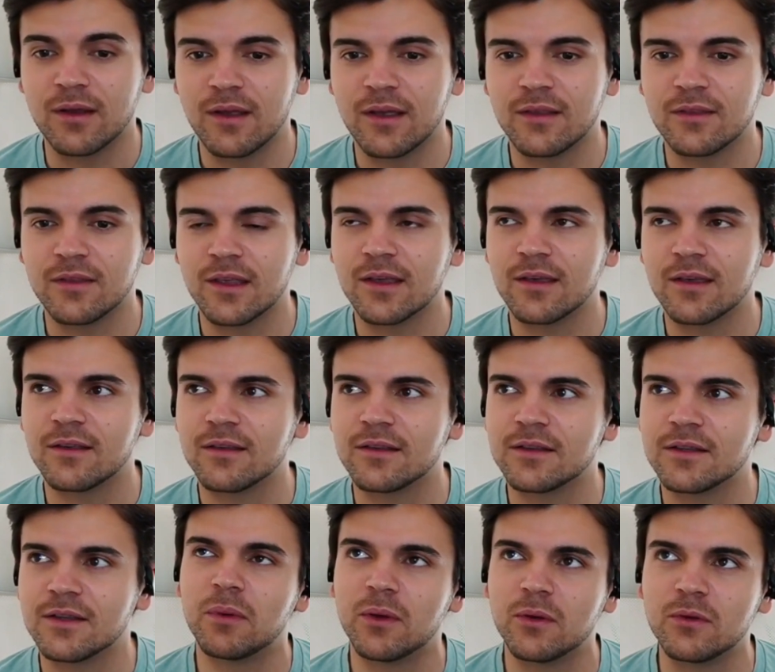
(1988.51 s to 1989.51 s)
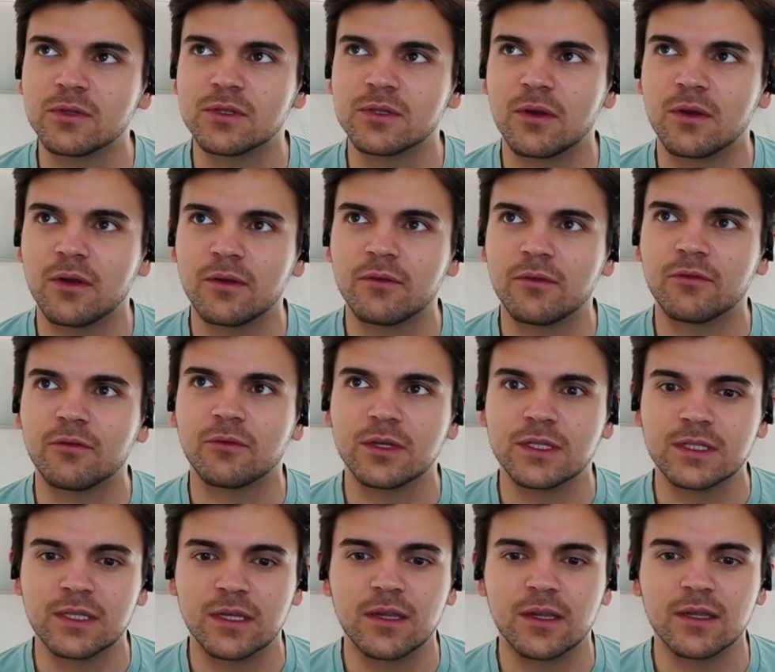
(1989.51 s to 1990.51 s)
I think it builds a lot of
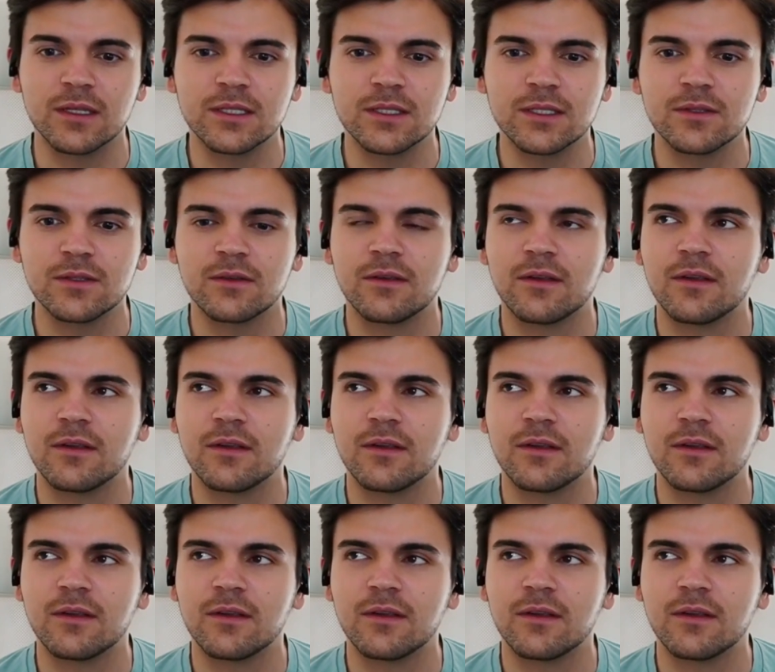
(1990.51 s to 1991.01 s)
resilience,